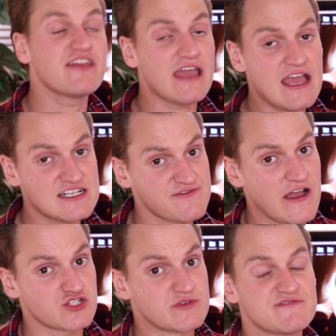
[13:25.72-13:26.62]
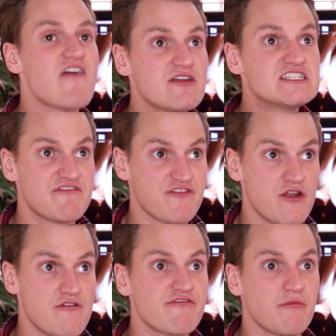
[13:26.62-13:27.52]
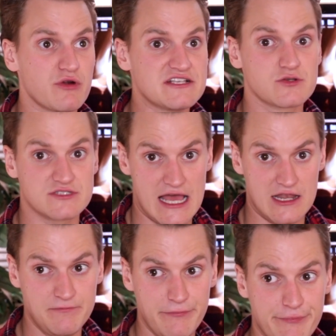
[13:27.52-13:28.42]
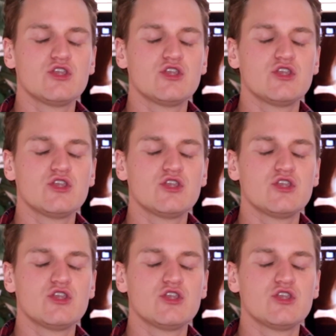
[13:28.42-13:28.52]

I think X Factor is very different from Britain's Got Talent.